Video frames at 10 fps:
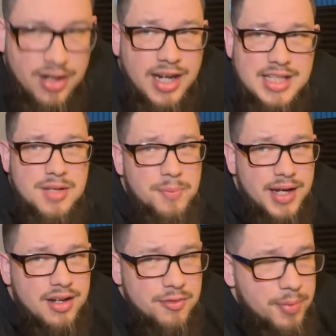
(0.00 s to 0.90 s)
and it's a
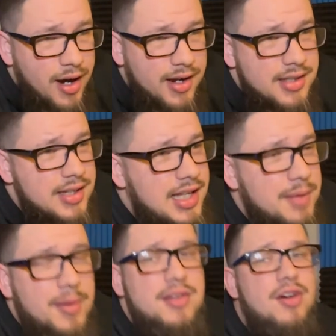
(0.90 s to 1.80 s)
big enough pocket to
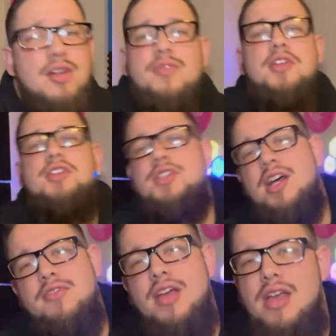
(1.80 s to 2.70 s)
keep a ton of other
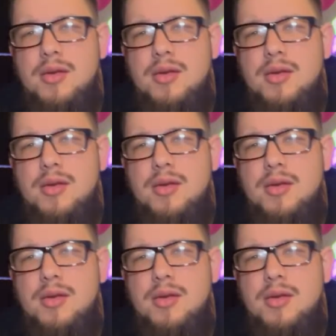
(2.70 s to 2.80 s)
stuff.